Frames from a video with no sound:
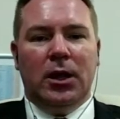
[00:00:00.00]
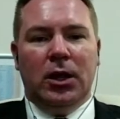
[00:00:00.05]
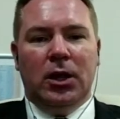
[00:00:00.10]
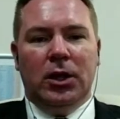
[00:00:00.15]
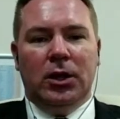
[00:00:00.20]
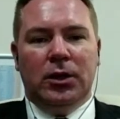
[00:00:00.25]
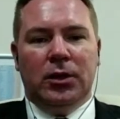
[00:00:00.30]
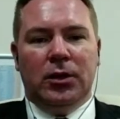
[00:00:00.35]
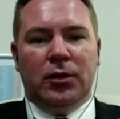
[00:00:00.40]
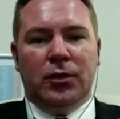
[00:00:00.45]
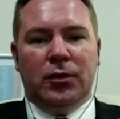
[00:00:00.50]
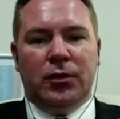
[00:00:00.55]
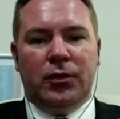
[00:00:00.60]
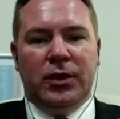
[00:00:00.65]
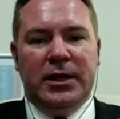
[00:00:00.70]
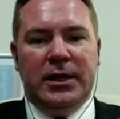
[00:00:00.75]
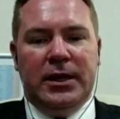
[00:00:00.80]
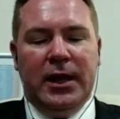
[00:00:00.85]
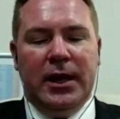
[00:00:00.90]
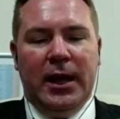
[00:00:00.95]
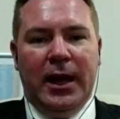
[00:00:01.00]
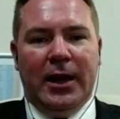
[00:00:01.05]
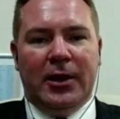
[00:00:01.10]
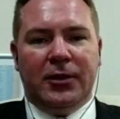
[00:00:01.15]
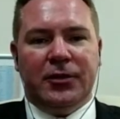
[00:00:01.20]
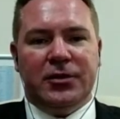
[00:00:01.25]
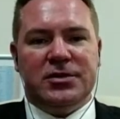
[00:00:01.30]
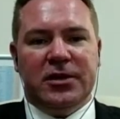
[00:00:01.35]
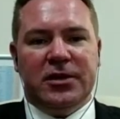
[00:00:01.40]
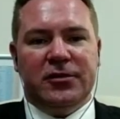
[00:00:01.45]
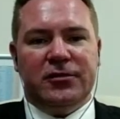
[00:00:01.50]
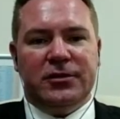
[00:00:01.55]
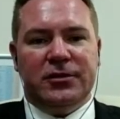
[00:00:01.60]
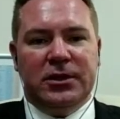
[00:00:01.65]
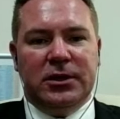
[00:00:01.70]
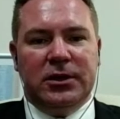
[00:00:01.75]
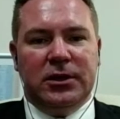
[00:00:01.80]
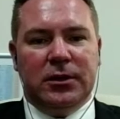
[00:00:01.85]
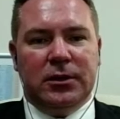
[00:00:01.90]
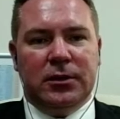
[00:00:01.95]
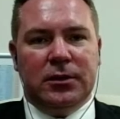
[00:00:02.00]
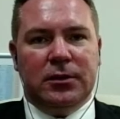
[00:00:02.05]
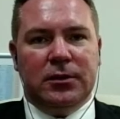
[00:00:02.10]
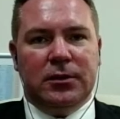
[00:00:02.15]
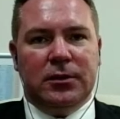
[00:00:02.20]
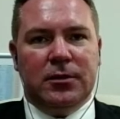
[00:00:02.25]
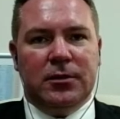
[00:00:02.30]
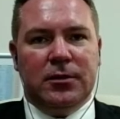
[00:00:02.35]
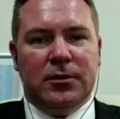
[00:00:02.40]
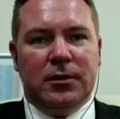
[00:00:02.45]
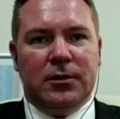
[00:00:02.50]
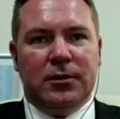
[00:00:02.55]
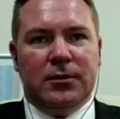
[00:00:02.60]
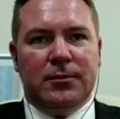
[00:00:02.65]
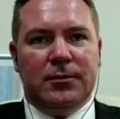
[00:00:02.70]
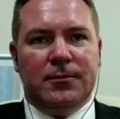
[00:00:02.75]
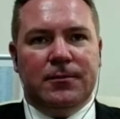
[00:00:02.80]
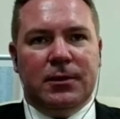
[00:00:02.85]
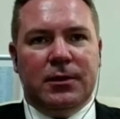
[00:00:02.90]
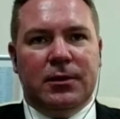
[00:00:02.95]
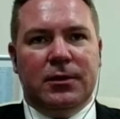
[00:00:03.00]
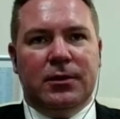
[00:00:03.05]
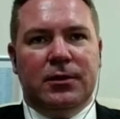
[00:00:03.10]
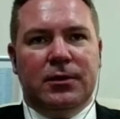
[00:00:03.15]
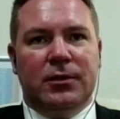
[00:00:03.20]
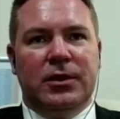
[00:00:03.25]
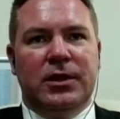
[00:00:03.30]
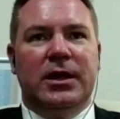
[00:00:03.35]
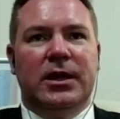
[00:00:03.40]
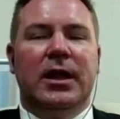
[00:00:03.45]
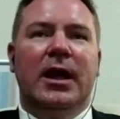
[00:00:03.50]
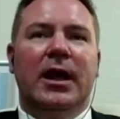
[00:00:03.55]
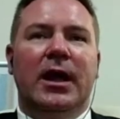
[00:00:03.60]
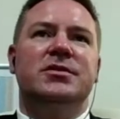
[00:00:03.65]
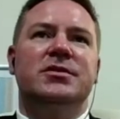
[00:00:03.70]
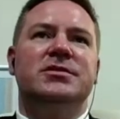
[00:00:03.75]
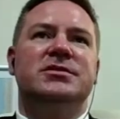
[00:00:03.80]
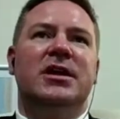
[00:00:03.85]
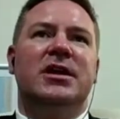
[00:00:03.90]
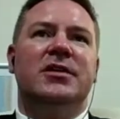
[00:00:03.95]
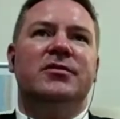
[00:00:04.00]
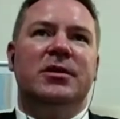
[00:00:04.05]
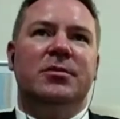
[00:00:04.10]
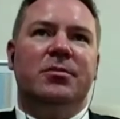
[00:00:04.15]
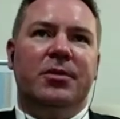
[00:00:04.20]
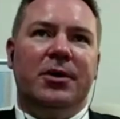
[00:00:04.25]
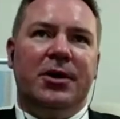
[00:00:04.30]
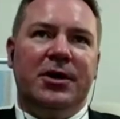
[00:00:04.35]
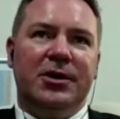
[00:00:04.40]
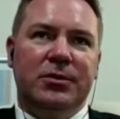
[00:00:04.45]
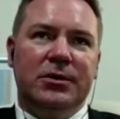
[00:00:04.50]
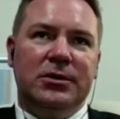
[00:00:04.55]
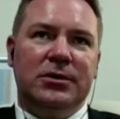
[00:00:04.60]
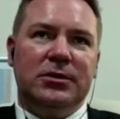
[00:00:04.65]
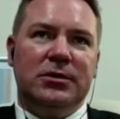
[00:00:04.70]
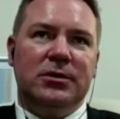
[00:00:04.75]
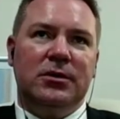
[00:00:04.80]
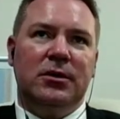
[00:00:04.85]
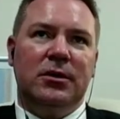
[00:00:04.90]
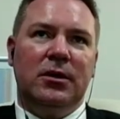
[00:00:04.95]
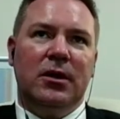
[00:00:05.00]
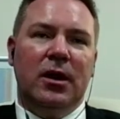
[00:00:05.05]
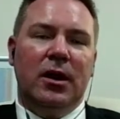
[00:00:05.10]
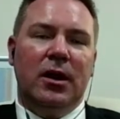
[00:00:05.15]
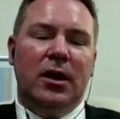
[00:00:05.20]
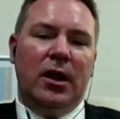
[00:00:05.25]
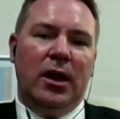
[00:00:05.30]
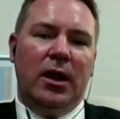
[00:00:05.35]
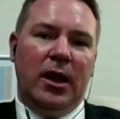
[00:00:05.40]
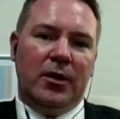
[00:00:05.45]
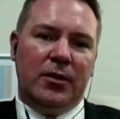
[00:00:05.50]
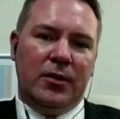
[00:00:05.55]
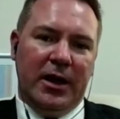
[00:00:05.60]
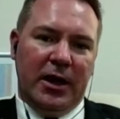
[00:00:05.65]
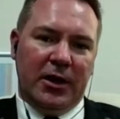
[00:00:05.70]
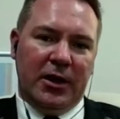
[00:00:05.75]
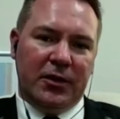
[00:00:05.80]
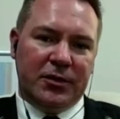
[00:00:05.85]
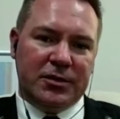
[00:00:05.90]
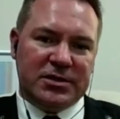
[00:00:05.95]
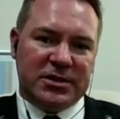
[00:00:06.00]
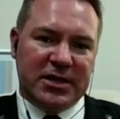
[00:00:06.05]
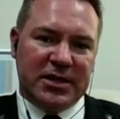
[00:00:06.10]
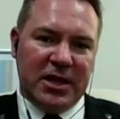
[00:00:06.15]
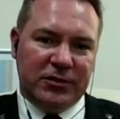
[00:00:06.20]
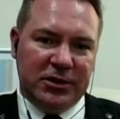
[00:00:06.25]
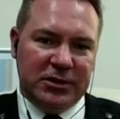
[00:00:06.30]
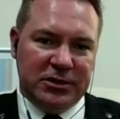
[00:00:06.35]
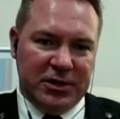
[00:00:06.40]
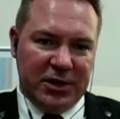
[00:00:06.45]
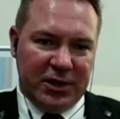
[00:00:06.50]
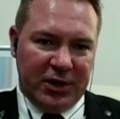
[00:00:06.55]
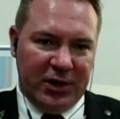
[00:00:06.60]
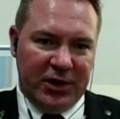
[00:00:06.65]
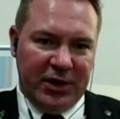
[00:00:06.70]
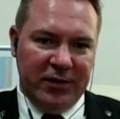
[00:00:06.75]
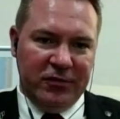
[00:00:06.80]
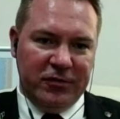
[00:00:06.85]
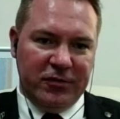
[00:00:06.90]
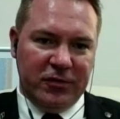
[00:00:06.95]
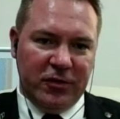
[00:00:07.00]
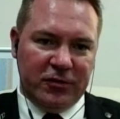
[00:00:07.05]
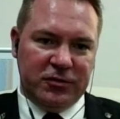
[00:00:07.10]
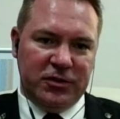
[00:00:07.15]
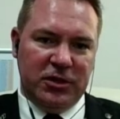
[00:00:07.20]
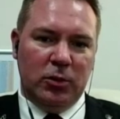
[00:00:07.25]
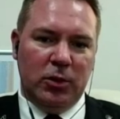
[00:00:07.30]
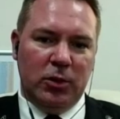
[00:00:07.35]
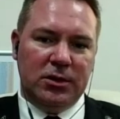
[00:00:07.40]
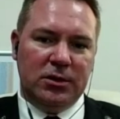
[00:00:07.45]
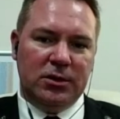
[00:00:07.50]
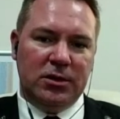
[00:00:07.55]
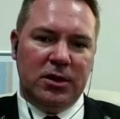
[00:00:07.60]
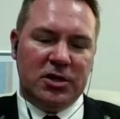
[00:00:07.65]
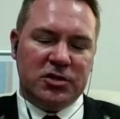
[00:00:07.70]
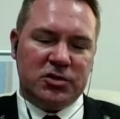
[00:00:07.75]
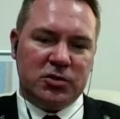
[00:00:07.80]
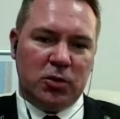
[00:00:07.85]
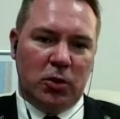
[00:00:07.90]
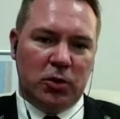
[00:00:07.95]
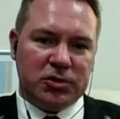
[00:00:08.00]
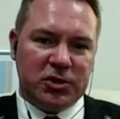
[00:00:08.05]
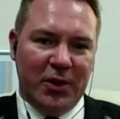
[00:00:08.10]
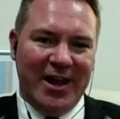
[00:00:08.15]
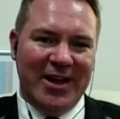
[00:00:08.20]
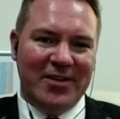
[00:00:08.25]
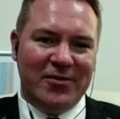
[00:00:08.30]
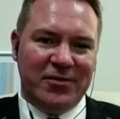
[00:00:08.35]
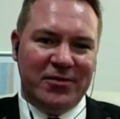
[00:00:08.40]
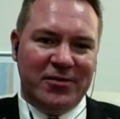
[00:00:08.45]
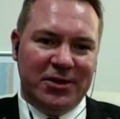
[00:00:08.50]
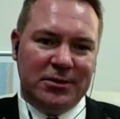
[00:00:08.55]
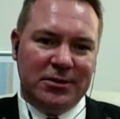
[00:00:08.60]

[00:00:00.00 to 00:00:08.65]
The Health and Safety Department and the health and safety drive of DEWA is also evident